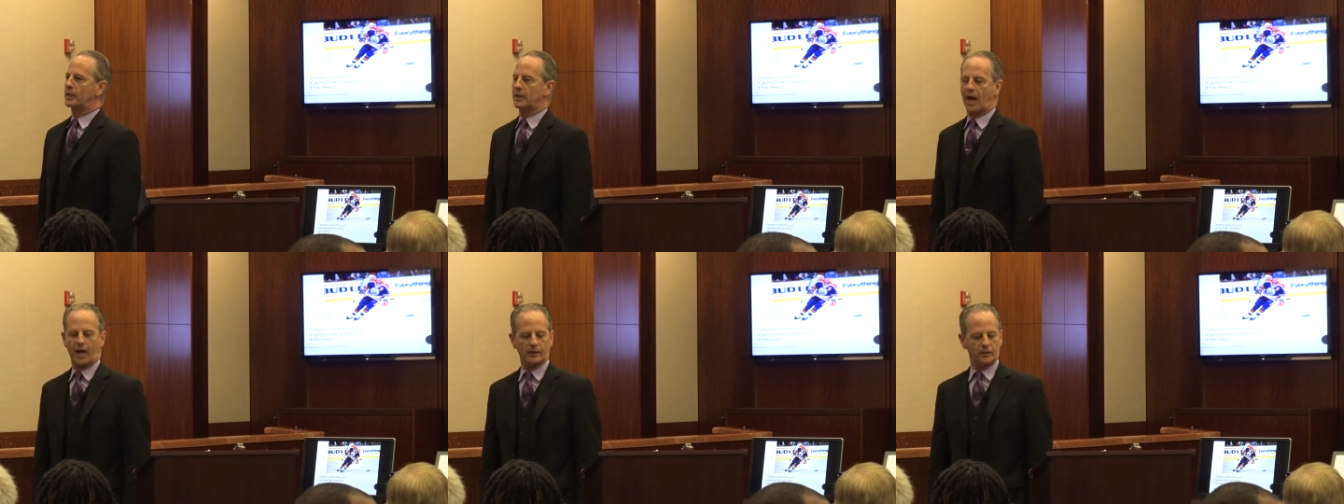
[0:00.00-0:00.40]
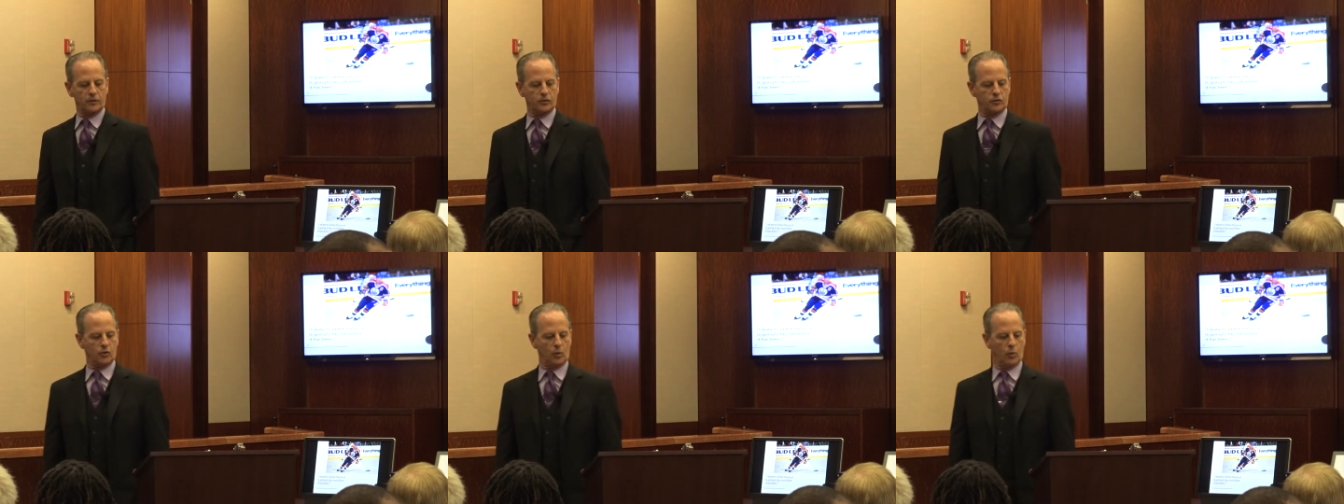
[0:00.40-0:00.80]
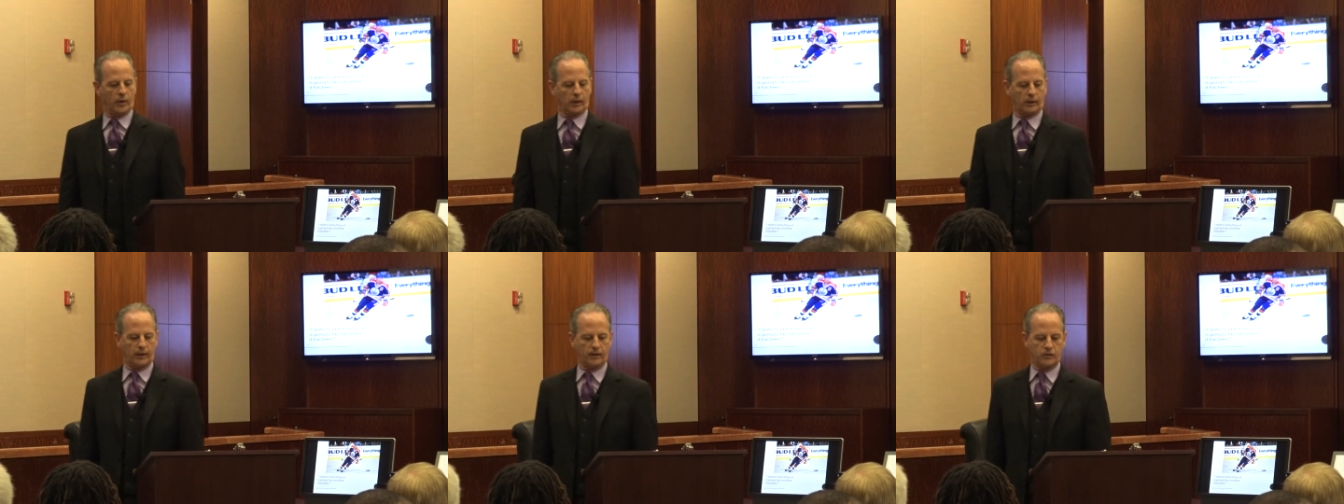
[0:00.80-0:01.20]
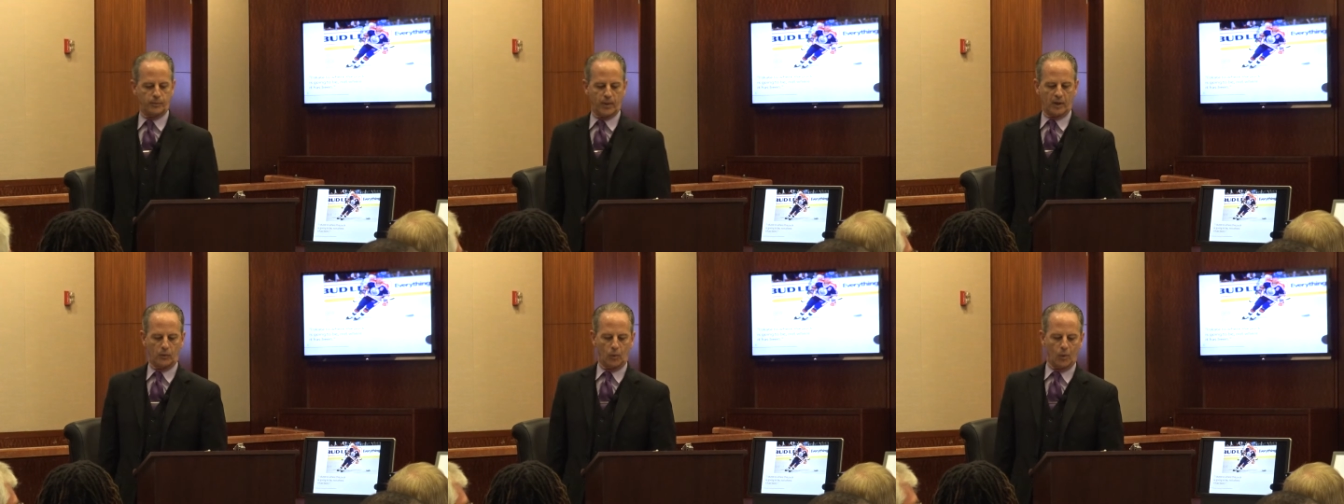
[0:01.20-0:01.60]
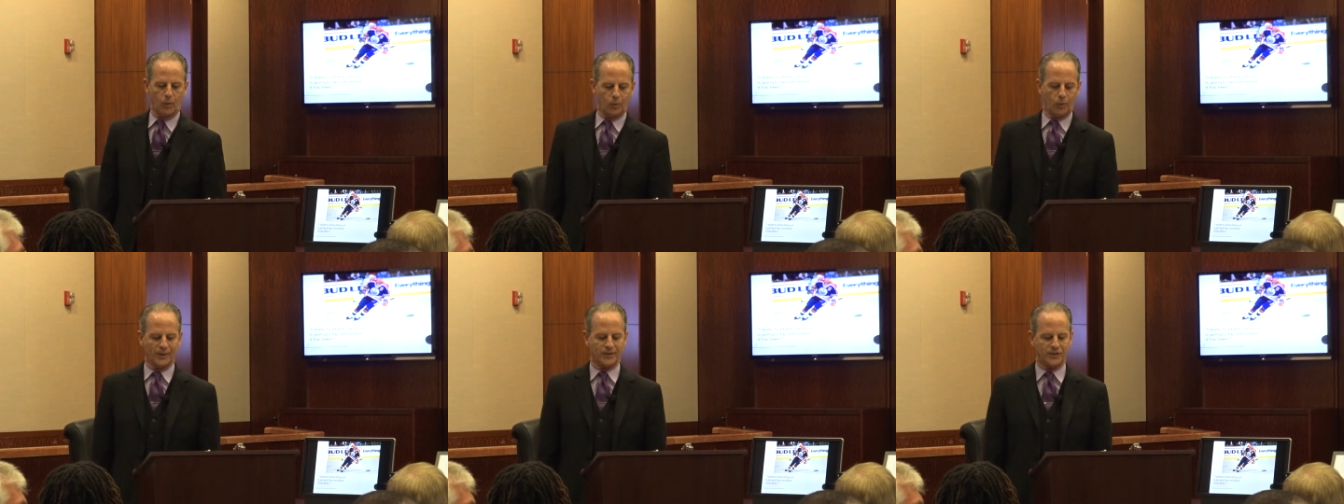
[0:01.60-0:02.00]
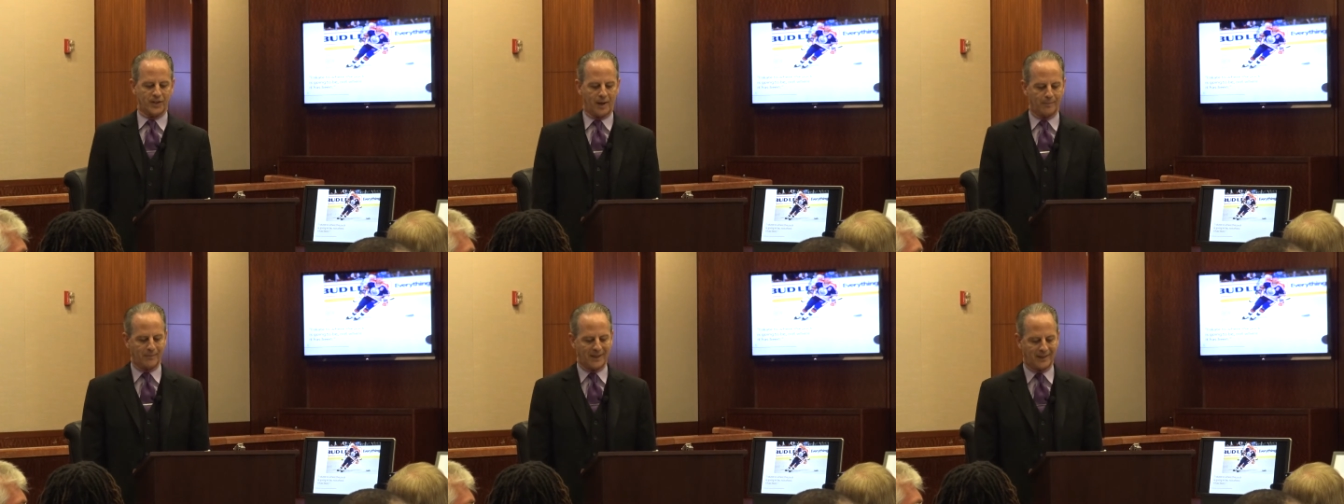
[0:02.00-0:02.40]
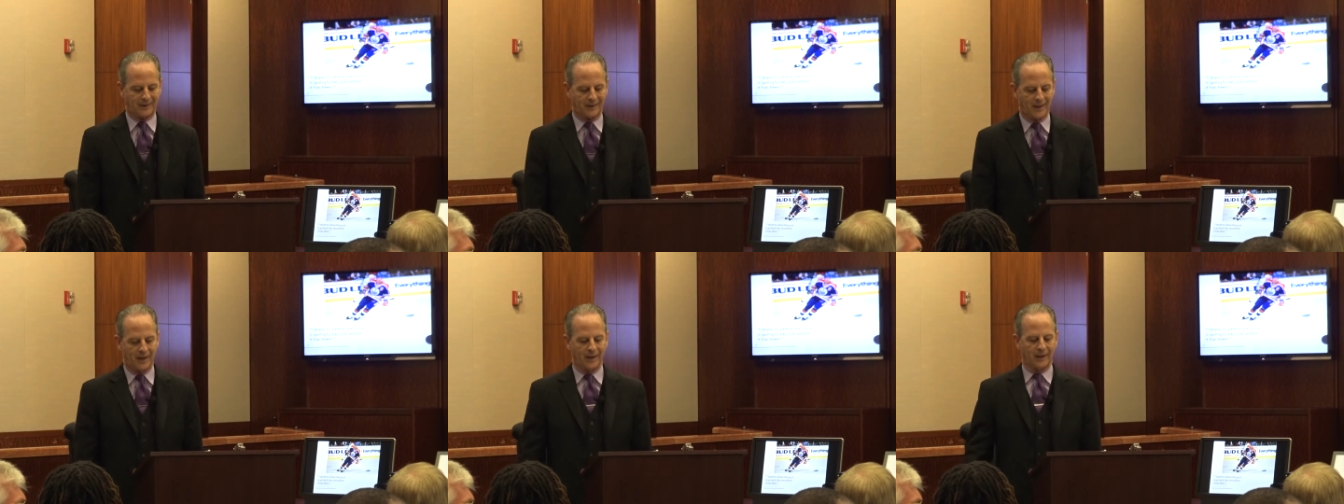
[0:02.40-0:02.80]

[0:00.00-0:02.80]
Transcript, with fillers: not to where it's been. What does that mean?